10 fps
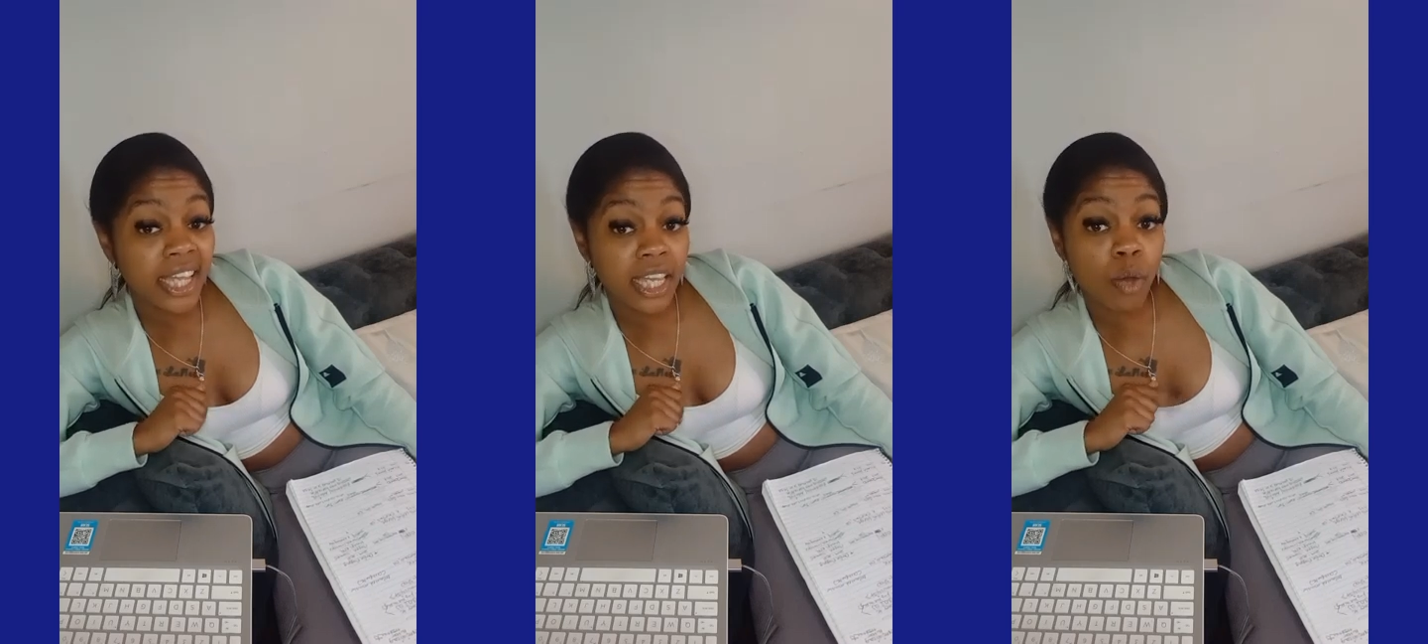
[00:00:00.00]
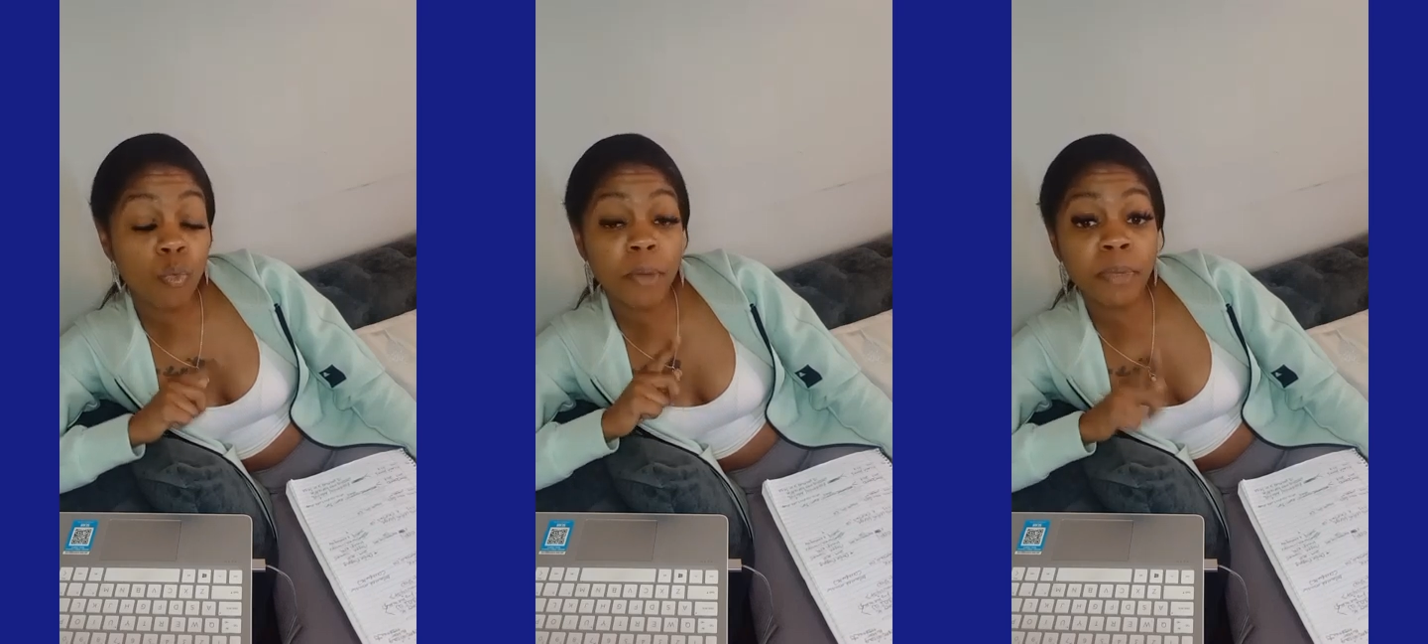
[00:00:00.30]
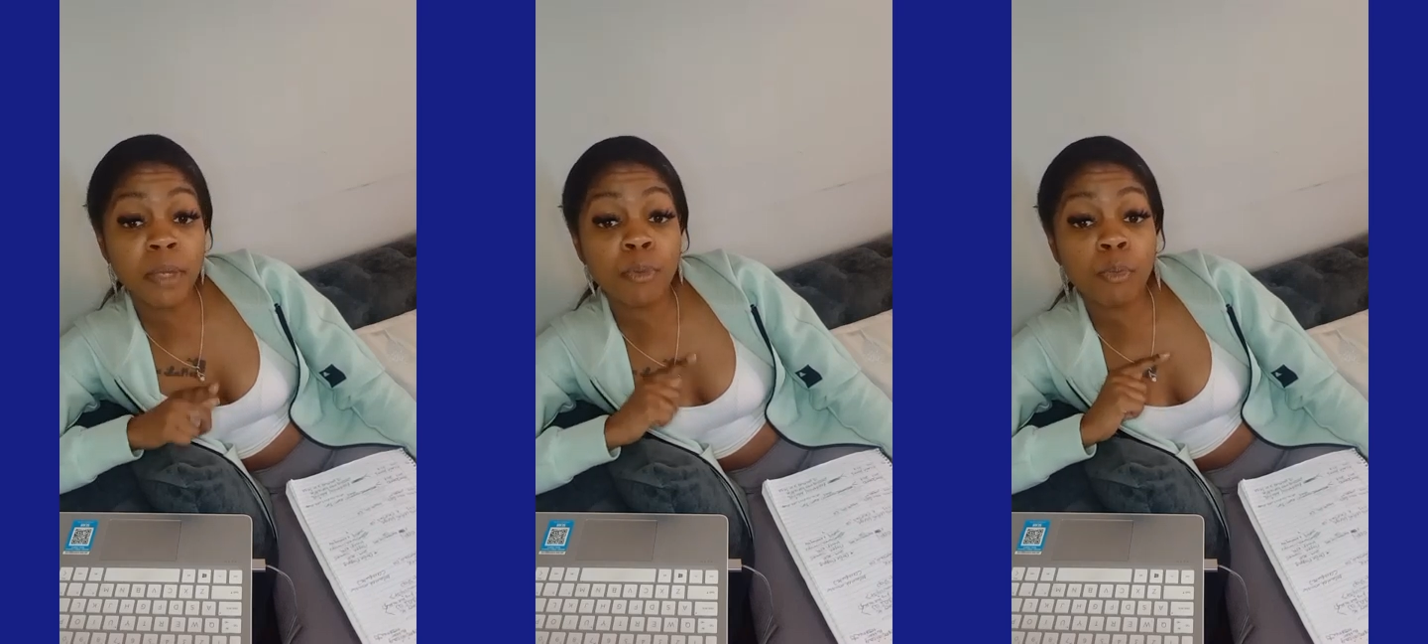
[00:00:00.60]
in when
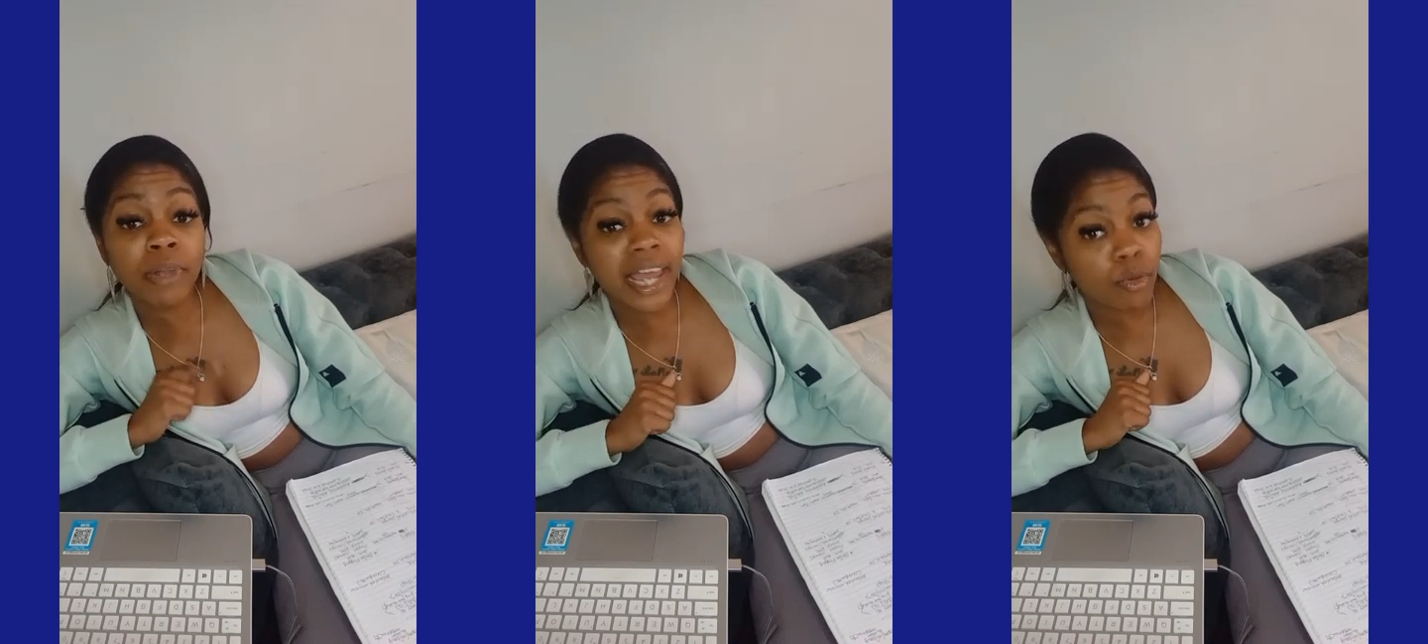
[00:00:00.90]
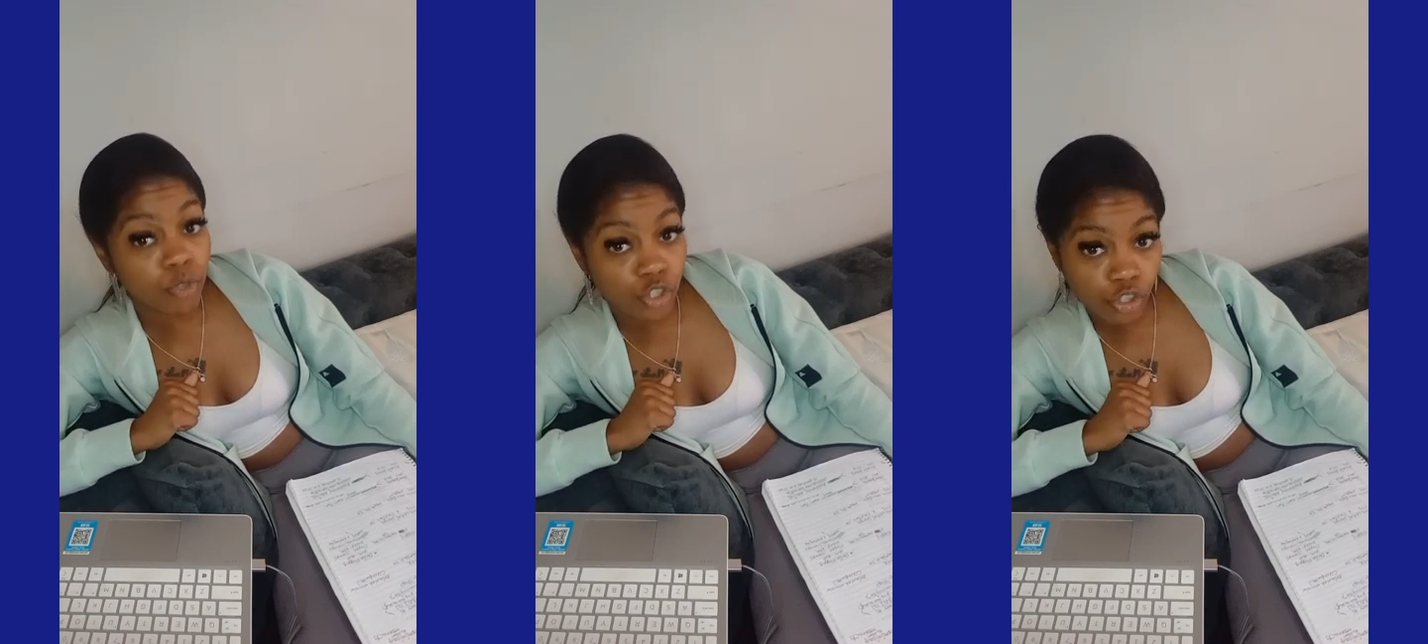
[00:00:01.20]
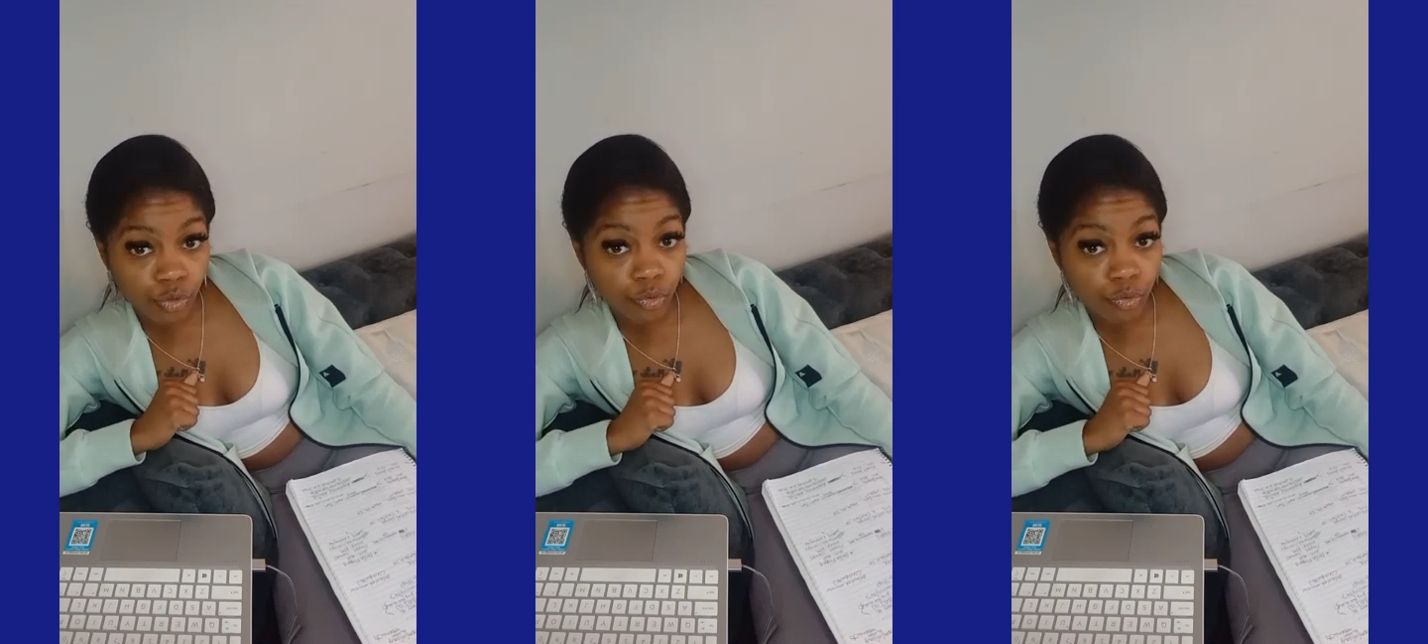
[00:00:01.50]
people play with you.